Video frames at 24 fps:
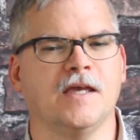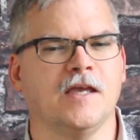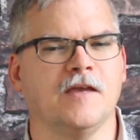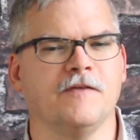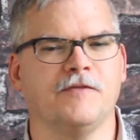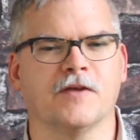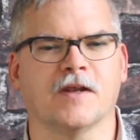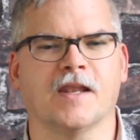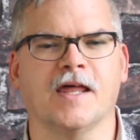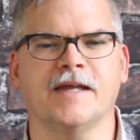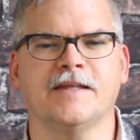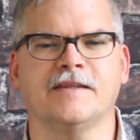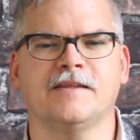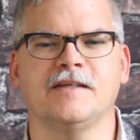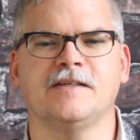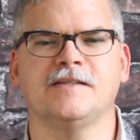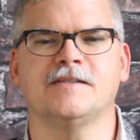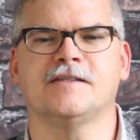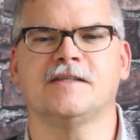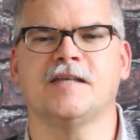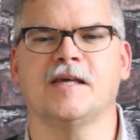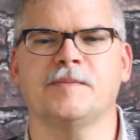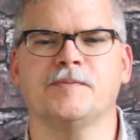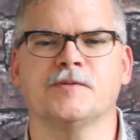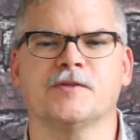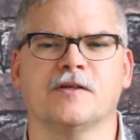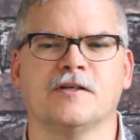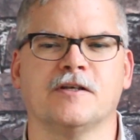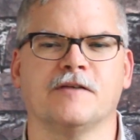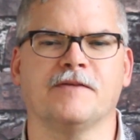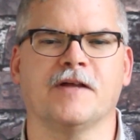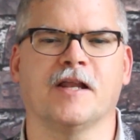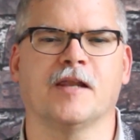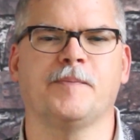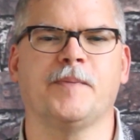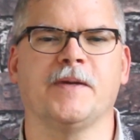If you like these tips on
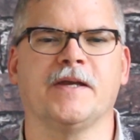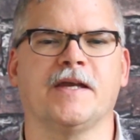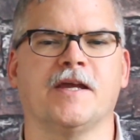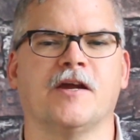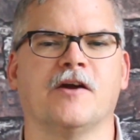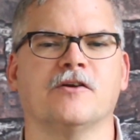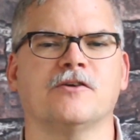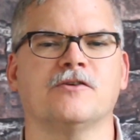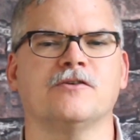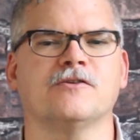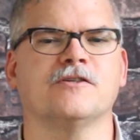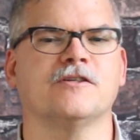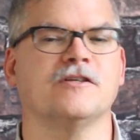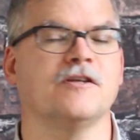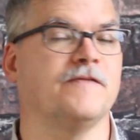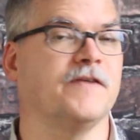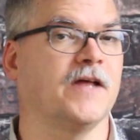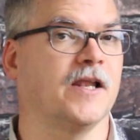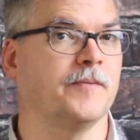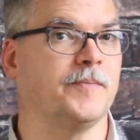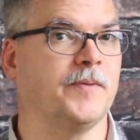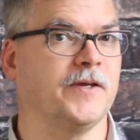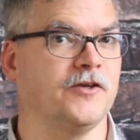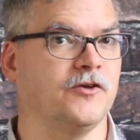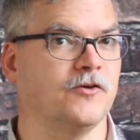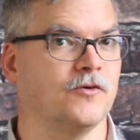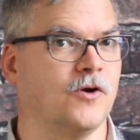developing characters and developing